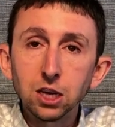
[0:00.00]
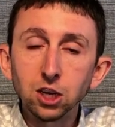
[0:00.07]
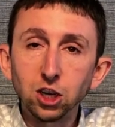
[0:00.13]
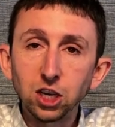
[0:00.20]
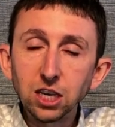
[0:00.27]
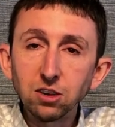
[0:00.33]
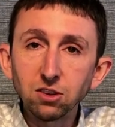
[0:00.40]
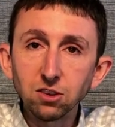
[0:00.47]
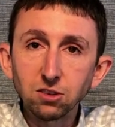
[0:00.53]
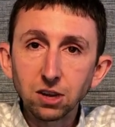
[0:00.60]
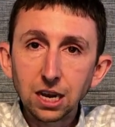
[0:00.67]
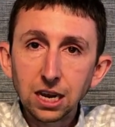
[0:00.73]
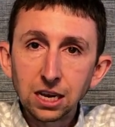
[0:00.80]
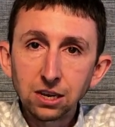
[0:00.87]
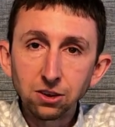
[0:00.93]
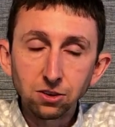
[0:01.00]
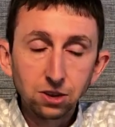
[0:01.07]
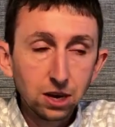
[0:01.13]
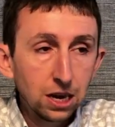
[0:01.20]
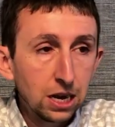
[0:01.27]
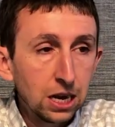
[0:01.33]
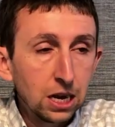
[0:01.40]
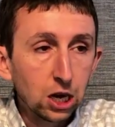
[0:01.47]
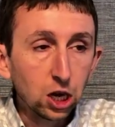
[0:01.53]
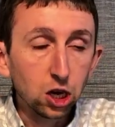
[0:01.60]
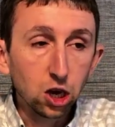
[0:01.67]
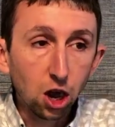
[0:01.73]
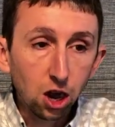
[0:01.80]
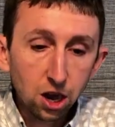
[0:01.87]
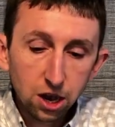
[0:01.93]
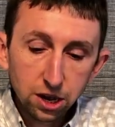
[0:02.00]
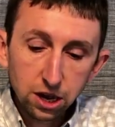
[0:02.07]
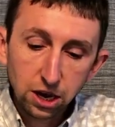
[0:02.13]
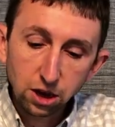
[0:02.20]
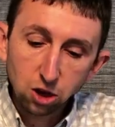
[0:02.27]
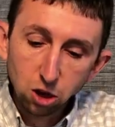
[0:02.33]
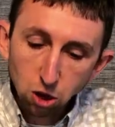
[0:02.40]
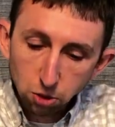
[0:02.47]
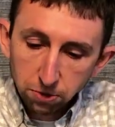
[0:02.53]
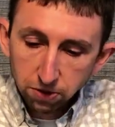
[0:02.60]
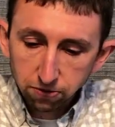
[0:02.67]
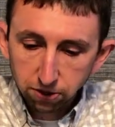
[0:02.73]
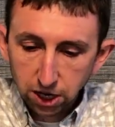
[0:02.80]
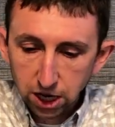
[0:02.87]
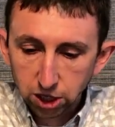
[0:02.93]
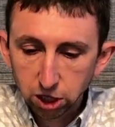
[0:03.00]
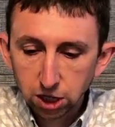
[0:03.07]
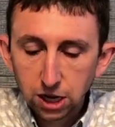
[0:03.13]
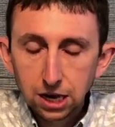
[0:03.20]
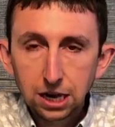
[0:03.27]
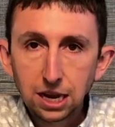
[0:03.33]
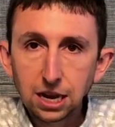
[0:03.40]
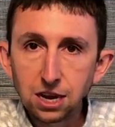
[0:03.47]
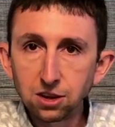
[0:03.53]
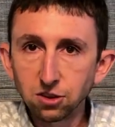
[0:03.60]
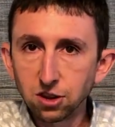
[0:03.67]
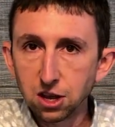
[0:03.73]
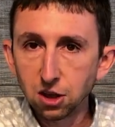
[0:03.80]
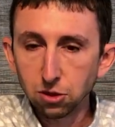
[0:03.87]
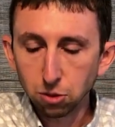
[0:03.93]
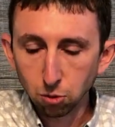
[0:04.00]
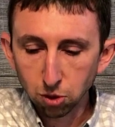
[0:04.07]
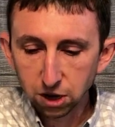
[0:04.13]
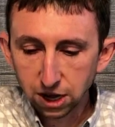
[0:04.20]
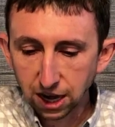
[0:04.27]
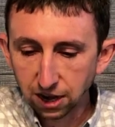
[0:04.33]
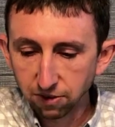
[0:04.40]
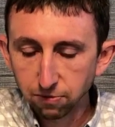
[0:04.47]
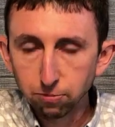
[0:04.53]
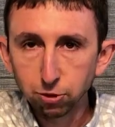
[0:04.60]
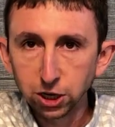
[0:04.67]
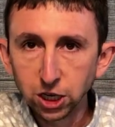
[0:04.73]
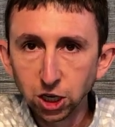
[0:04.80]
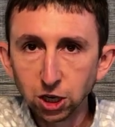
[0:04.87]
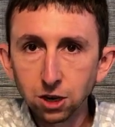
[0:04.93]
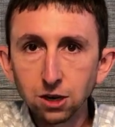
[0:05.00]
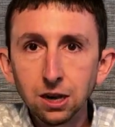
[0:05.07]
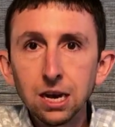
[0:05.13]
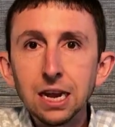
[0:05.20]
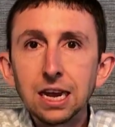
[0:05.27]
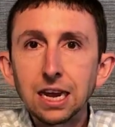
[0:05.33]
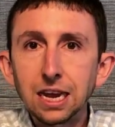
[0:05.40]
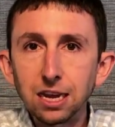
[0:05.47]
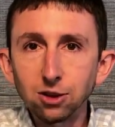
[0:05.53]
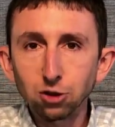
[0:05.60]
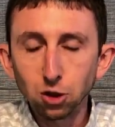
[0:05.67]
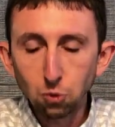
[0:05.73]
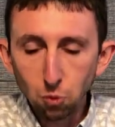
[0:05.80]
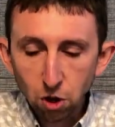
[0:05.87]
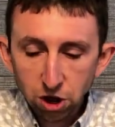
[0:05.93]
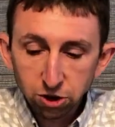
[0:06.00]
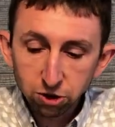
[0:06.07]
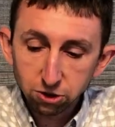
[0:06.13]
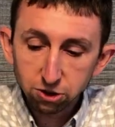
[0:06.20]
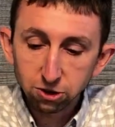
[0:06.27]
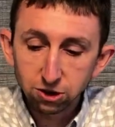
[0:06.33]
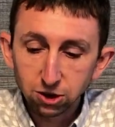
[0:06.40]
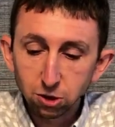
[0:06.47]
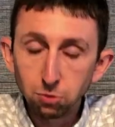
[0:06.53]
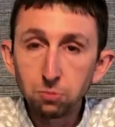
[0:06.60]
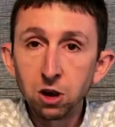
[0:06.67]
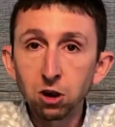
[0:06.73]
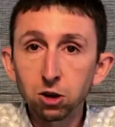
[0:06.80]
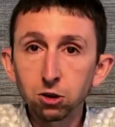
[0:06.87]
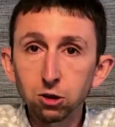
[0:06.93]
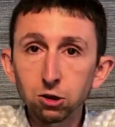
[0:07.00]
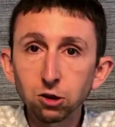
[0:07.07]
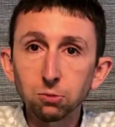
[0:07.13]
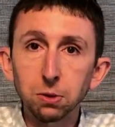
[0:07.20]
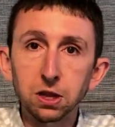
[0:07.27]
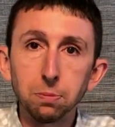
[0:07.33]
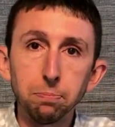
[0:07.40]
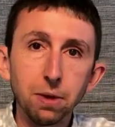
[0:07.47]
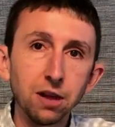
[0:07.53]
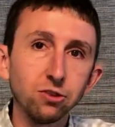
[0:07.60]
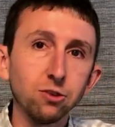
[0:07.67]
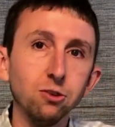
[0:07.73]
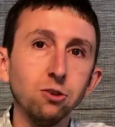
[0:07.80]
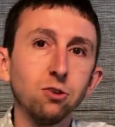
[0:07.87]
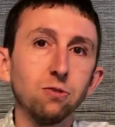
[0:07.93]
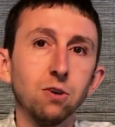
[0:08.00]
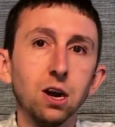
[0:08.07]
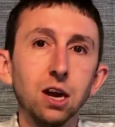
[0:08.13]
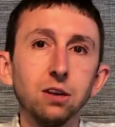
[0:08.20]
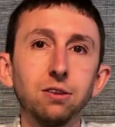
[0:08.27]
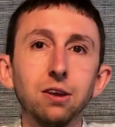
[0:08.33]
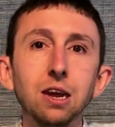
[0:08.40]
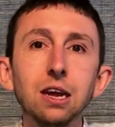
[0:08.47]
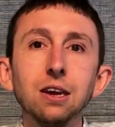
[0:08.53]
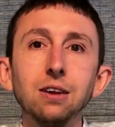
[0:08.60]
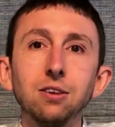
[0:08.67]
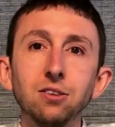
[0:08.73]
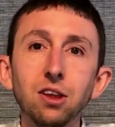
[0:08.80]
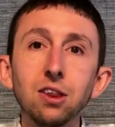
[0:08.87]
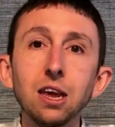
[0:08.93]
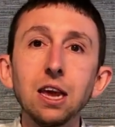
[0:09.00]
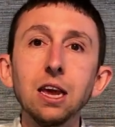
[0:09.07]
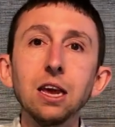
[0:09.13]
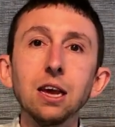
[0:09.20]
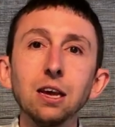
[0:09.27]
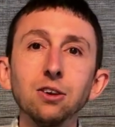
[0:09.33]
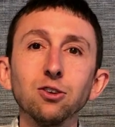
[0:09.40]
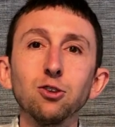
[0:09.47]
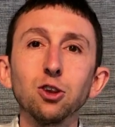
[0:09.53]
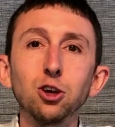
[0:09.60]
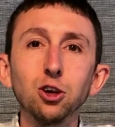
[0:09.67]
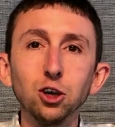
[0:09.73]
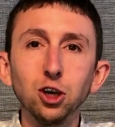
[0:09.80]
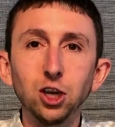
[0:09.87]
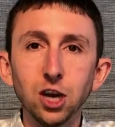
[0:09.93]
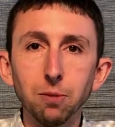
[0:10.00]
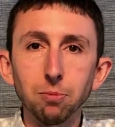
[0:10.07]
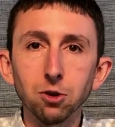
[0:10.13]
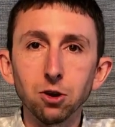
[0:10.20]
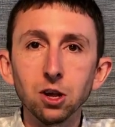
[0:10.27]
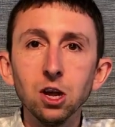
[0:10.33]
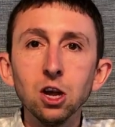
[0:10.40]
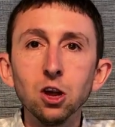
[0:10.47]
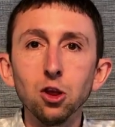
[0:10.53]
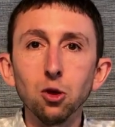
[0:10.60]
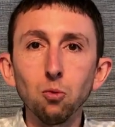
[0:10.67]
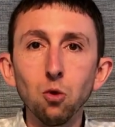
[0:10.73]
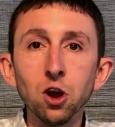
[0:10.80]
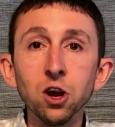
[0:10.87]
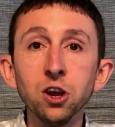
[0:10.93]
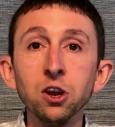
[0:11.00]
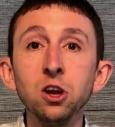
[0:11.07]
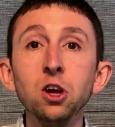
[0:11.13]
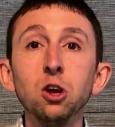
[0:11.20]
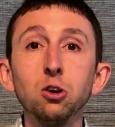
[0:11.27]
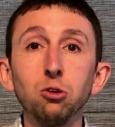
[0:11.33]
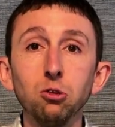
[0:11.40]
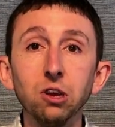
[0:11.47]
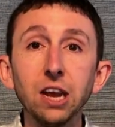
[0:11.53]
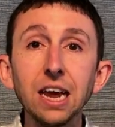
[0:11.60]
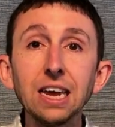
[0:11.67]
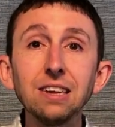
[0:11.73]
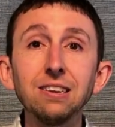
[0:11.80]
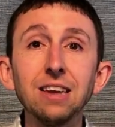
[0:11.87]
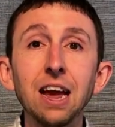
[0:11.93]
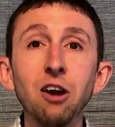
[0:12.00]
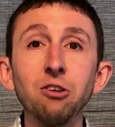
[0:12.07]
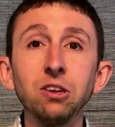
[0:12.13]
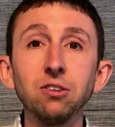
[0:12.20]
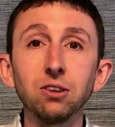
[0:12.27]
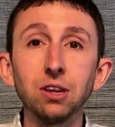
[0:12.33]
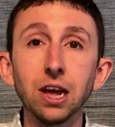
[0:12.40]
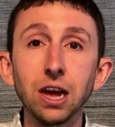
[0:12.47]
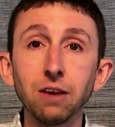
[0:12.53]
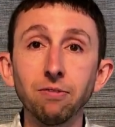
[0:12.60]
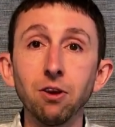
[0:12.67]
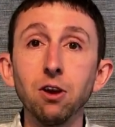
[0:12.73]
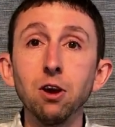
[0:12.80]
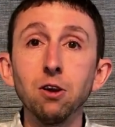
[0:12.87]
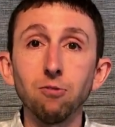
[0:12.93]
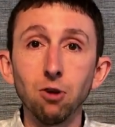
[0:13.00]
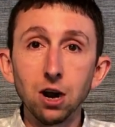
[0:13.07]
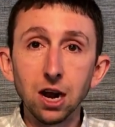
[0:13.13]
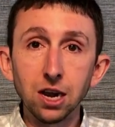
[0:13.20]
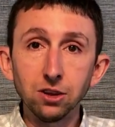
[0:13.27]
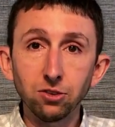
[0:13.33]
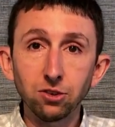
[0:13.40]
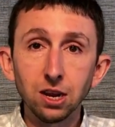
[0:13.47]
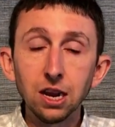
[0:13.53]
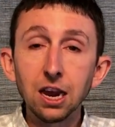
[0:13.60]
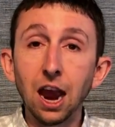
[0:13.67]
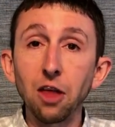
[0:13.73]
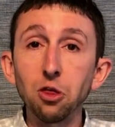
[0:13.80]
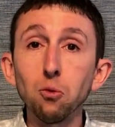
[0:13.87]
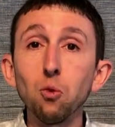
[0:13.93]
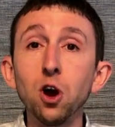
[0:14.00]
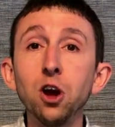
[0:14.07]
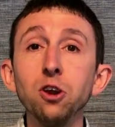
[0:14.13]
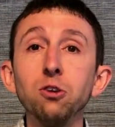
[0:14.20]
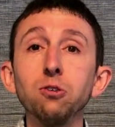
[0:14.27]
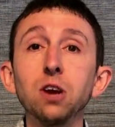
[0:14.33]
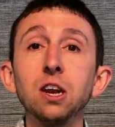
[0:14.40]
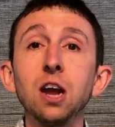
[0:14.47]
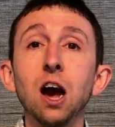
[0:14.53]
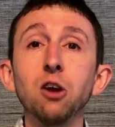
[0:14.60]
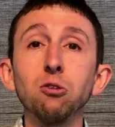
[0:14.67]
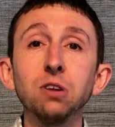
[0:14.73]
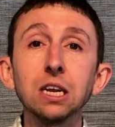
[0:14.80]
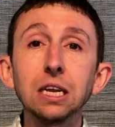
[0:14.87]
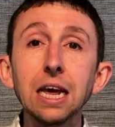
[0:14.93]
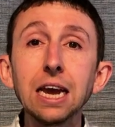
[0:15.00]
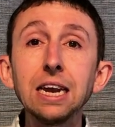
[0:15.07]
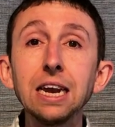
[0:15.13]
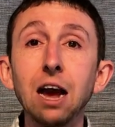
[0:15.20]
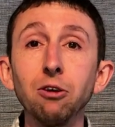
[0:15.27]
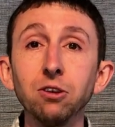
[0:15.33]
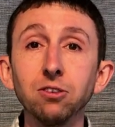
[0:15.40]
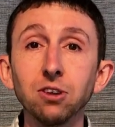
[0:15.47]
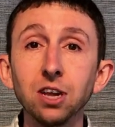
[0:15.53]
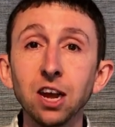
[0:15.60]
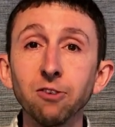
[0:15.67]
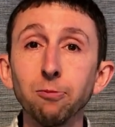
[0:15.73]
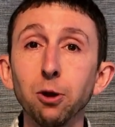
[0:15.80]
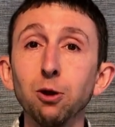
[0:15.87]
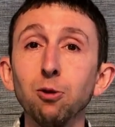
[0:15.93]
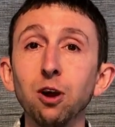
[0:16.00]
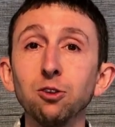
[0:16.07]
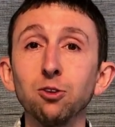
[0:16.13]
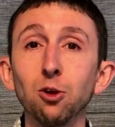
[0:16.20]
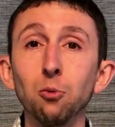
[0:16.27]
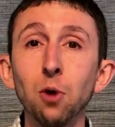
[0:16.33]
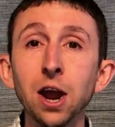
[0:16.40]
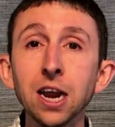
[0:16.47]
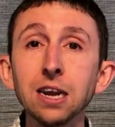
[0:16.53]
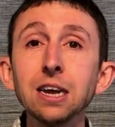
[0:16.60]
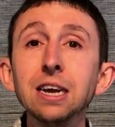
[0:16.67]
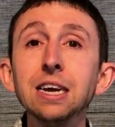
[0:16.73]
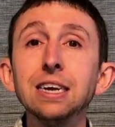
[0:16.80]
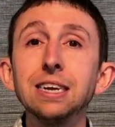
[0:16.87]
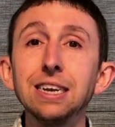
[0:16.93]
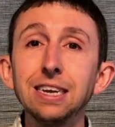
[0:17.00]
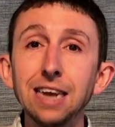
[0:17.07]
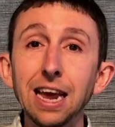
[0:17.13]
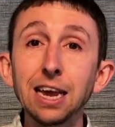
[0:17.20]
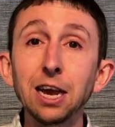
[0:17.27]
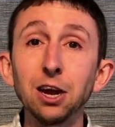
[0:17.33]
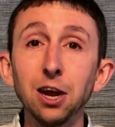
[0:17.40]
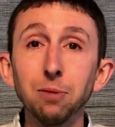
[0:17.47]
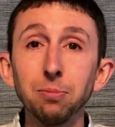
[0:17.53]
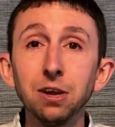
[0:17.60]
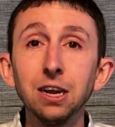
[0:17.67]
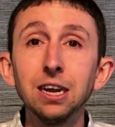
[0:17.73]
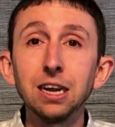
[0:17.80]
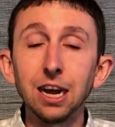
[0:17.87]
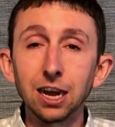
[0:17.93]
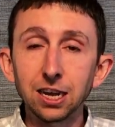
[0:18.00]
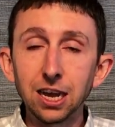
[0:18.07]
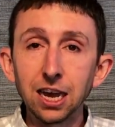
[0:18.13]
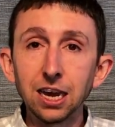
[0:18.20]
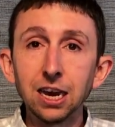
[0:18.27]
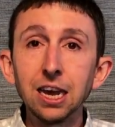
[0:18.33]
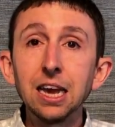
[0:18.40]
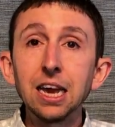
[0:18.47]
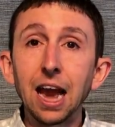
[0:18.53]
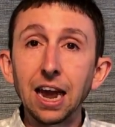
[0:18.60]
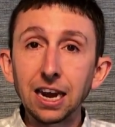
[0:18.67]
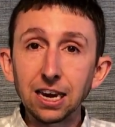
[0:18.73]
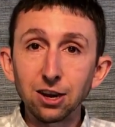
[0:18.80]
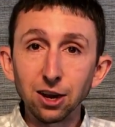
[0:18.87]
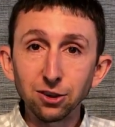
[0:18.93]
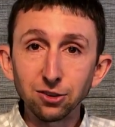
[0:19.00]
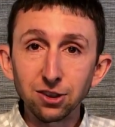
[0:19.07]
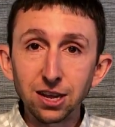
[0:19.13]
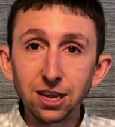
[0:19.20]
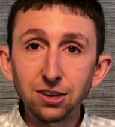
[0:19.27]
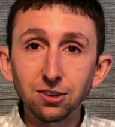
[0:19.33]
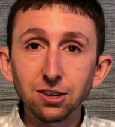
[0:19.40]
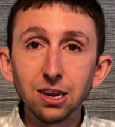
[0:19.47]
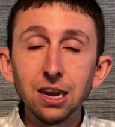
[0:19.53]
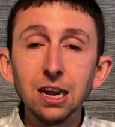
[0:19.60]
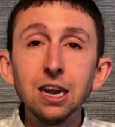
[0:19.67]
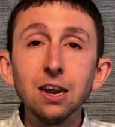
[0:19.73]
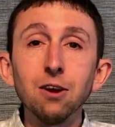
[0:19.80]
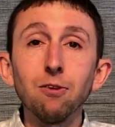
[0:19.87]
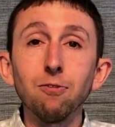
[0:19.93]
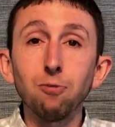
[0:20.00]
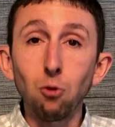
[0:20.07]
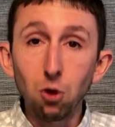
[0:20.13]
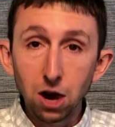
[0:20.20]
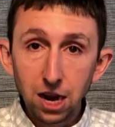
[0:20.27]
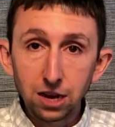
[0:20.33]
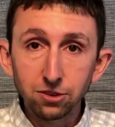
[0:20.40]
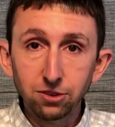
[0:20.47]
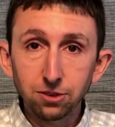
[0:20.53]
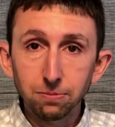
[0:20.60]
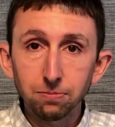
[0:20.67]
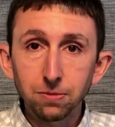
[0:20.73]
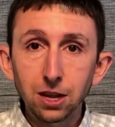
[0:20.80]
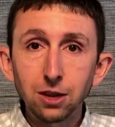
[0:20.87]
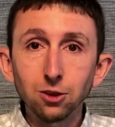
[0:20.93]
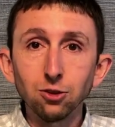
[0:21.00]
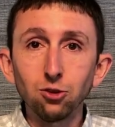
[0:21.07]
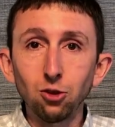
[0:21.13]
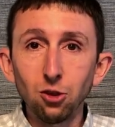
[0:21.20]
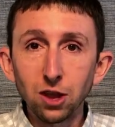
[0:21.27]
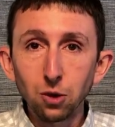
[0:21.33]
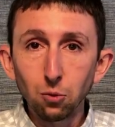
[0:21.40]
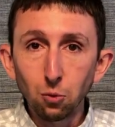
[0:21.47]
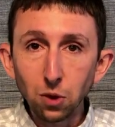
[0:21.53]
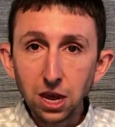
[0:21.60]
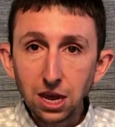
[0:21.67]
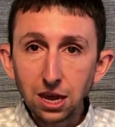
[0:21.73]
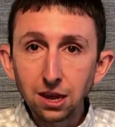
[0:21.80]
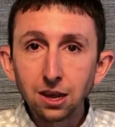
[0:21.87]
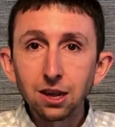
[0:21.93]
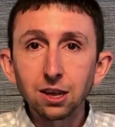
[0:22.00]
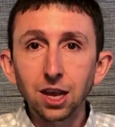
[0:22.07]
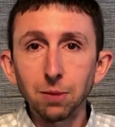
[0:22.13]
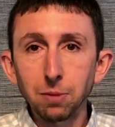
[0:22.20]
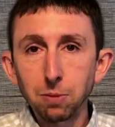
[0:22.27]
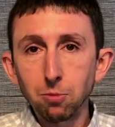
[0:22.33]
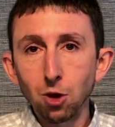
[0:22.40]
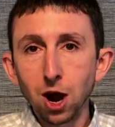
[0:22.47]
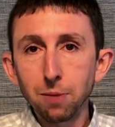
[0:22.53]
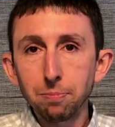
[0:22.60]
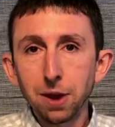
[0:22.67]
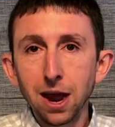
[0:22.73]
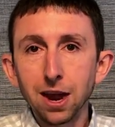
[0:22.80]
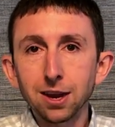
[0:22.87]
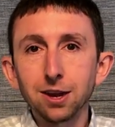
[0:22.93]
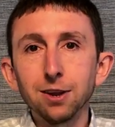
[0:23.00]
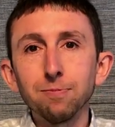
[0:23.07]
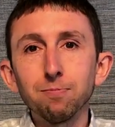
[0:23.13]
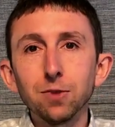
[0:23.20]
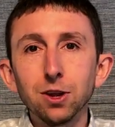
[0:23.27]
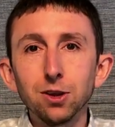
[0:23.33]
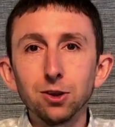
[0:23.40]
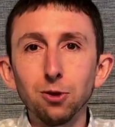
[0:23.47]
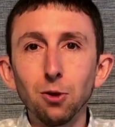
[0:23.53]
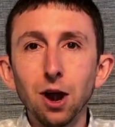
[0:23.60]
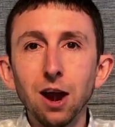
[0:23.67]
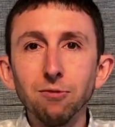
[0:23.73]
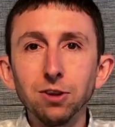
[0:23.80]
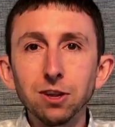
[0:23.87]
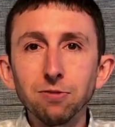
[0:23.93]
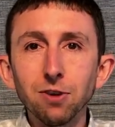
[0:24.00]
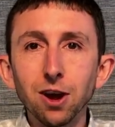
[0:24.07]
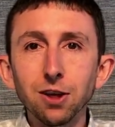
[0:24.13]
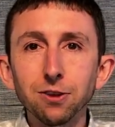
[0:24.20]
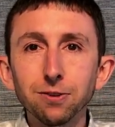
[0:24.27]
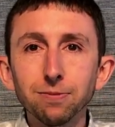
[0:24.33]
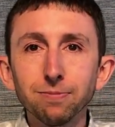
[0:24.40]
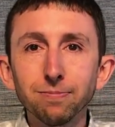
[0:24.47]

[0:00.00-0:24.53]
Jesus is God in human flesh. He is the authoritative preacher. He is the one who can do miracles, but the best news for us is that he is the good shepherd, the one who lays down his life for us, and the one who can not only lay down his life, but who has the right to take it up again. And he does this for us so that we can be brought back to our Heavenly Father.